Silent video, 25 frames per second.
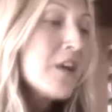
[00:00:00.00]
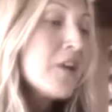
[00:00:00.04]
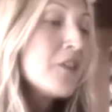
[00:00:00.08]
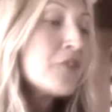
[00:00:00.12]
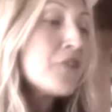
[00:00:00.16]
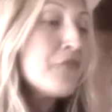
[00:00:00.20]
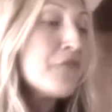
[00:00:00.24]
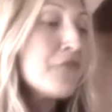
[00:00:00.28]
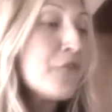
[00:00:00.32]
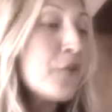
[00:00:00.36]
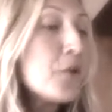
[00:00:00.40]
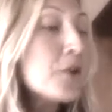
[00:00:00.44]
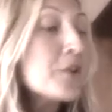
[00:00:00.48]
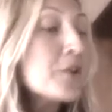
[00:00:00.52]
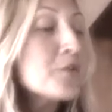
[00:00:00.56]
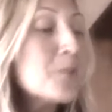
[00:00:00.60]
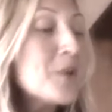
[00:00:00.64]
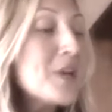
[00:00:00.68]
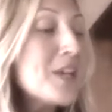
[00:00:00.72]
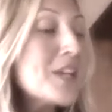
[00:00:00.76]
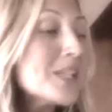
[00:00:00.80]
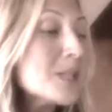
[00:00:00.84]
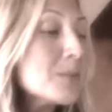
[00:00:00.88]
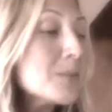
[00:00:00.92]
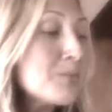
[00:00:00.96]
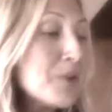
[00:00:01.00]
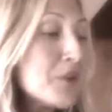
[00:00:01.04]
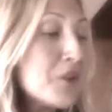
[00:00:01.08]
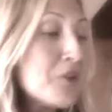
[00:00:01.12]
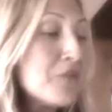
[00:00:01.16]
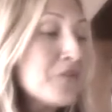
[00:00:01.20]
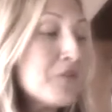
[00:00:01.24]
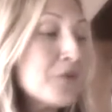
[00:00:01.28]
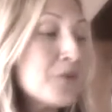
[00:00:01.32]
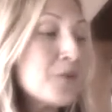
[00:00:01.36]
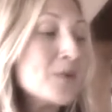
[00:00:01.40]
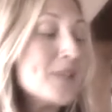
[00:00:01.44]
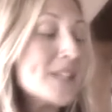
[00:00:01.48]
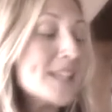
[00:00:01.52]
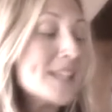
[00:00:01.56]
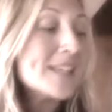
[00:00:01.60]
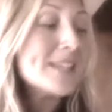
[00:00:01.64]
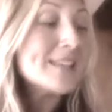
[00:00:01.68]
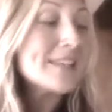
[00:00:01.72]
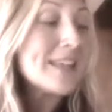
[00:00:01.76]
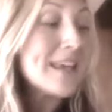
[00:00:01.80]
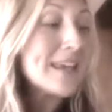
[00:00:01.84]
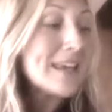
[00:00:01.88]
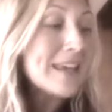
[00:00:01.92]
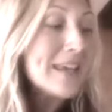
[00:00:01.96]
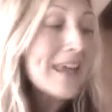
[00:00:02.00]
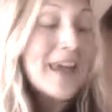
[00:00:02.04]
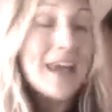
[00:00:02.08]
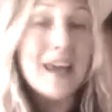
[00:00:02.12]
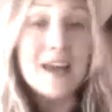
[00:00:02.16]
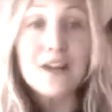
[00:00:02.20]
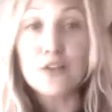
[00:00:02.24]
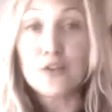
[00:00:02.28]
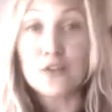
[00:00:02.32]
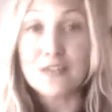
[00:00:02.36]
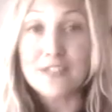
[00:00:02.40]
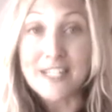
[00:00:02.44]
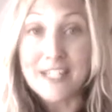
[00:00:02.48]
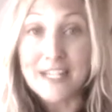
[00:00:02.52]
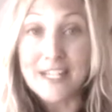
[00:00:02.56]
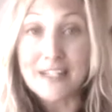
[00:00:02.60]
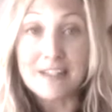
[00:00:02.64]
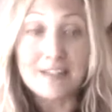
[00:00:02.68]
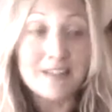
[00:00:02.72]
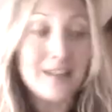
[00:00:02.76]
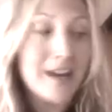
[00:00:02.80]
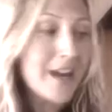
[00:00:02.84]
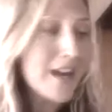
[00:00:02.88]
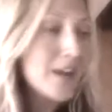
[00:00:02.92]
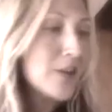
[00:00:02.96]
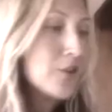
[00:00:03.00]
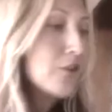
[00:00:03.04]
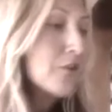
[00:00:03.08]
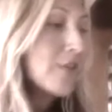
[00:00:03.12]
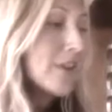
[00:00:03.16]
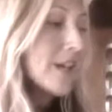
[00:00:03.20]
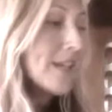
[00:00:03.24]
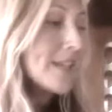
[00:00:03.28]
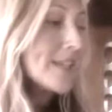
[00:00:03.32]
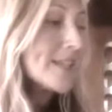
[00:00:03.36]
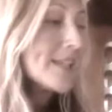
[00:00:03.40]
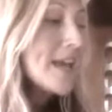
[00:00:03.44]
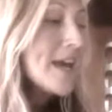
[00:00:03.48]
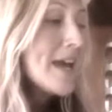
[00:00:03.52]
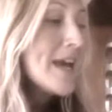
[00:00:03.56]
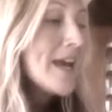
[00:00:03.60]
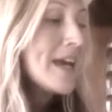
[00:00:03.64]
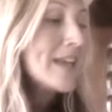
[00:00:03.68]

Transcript: The fourth one is bitter foods. This is like kale or dandelion greens.